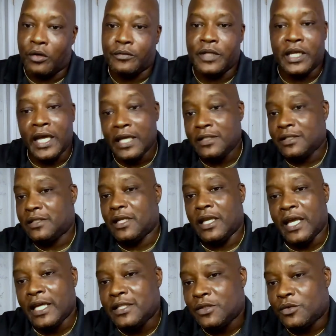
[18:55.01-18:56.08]
And that's and
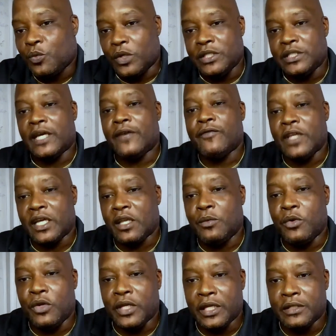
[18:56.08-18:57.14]
that's what DevNet
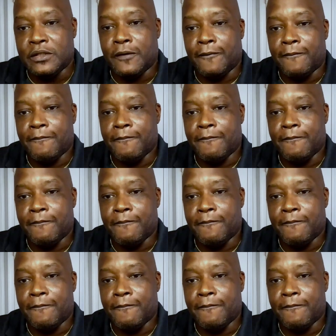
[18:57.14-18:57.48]
community can do.